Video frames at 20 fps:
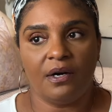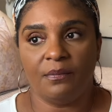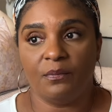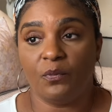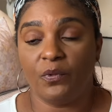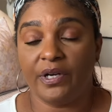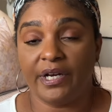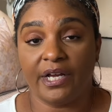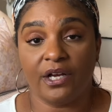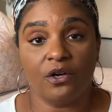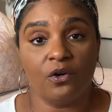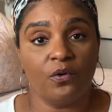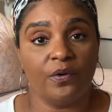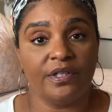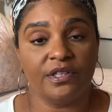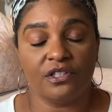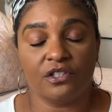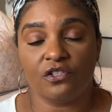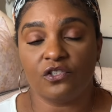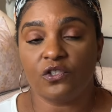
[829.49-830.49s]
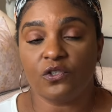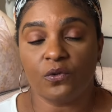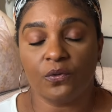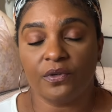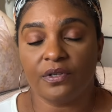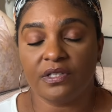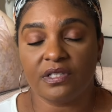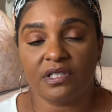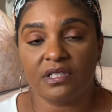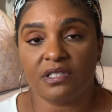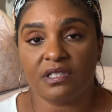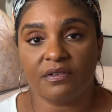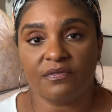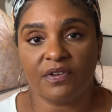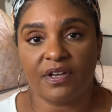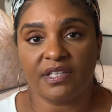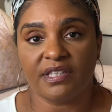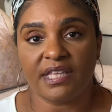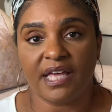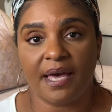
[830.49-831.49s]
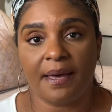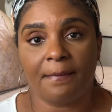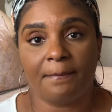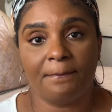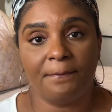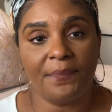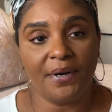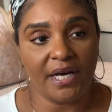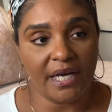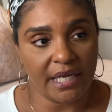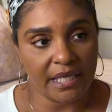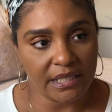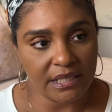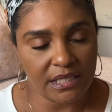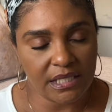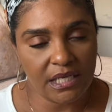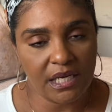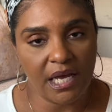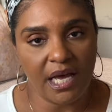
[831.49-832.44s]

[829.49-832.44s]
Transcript: when I go in the stores and stuff like that. But